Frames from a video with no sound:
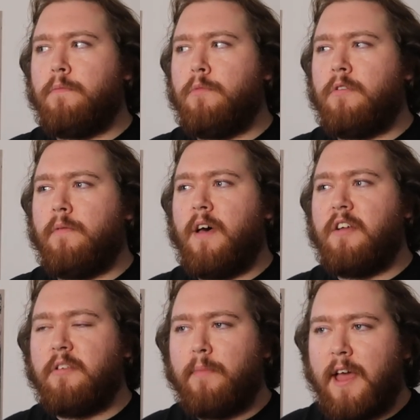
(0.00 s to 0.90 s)
of
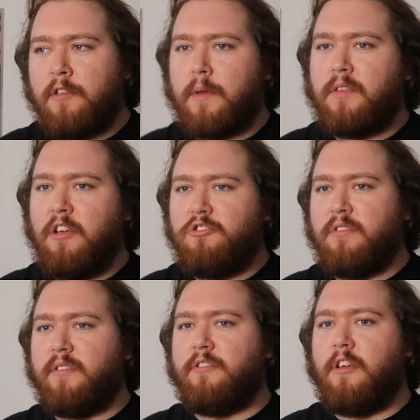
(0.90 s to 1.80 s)
subverted my
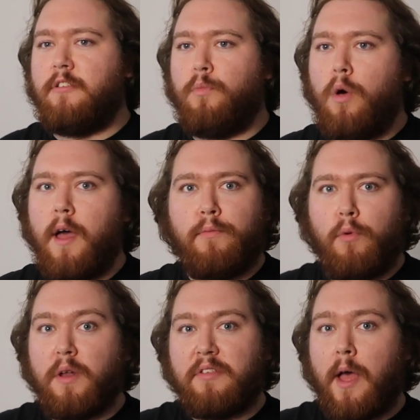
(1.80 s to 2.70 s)
expectations in terms of what I
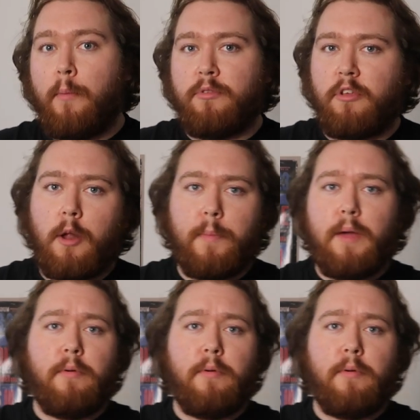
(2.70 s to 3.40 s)
thought this album was going to be,